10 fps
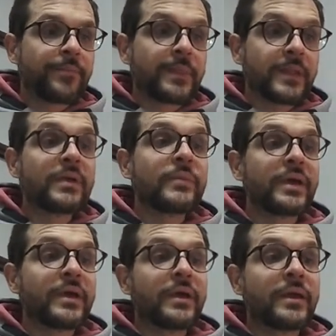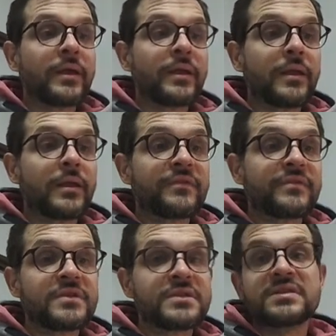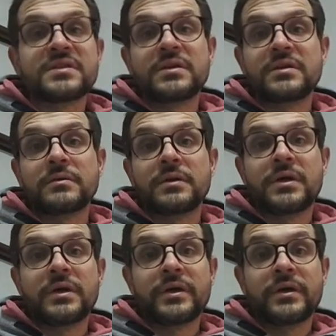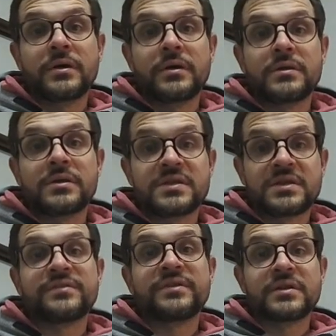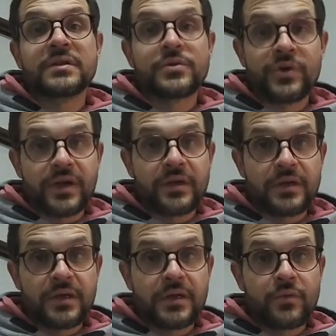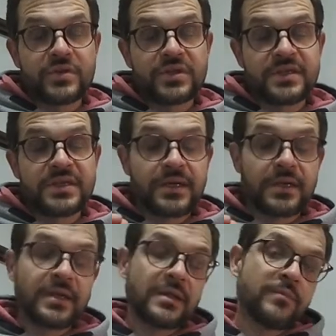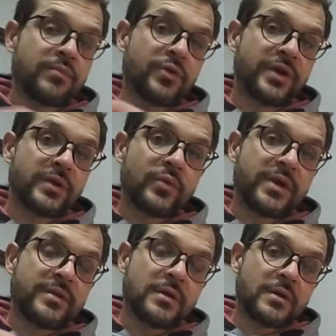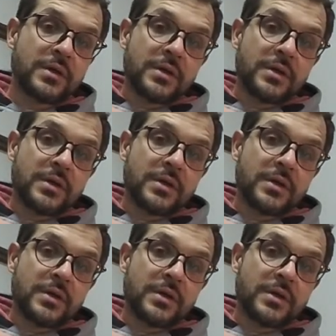Anyway, and after this I discovered a crack, and it was exactly at the point where the